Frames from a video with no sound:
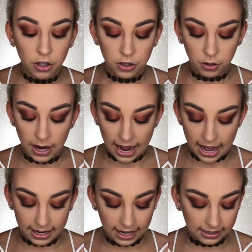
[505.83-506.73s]
to
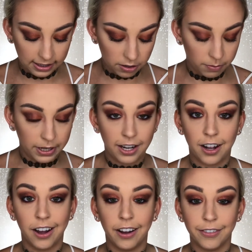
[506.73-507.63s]
add a little bit
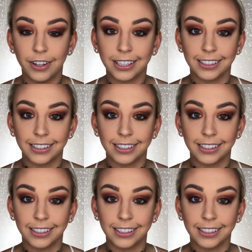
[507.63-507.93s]
of